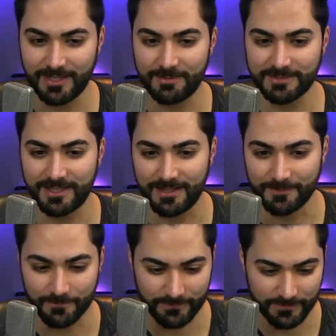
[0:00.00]
I am today.
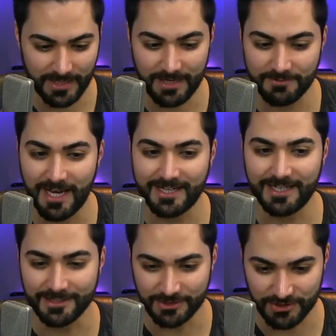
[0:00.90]
I have not
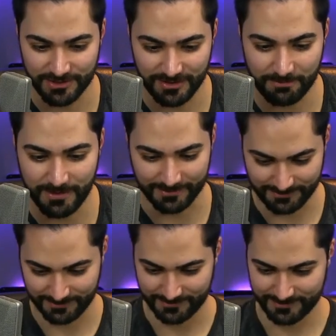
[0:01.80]
aged a
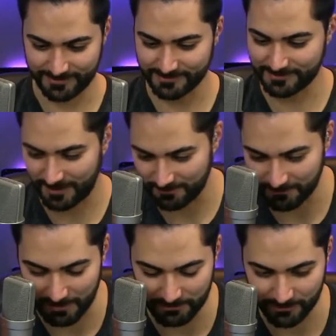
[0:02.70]
bit since the time of
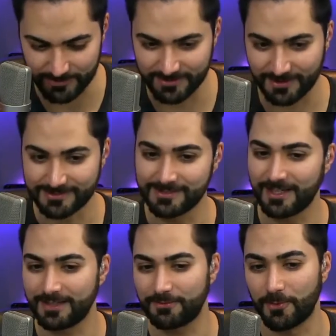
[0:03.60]
my birth in
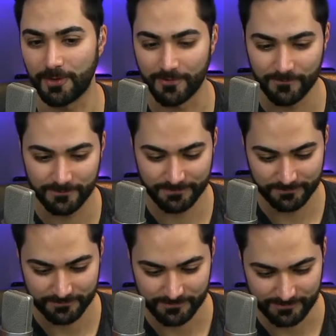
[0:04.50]
1984.
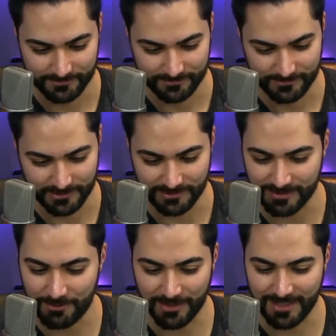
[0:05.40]
This
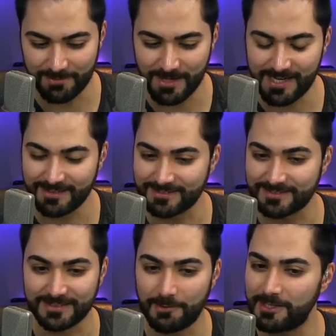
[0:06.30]
is how I came out, and
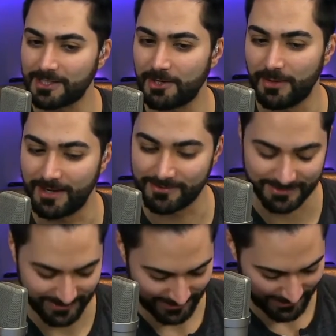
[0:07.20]
this is how I'll go out.
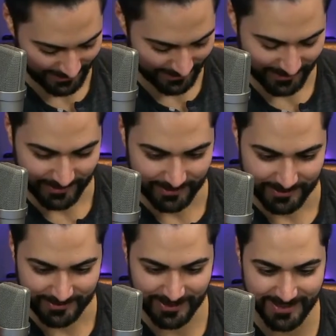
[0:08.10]

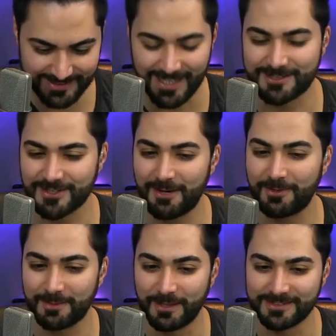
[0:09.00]
That's what I
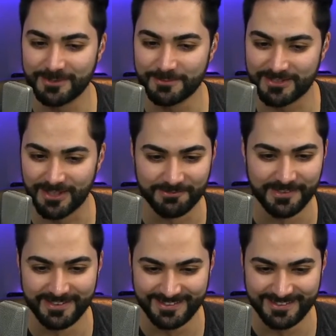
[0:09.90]
want on my tombstone.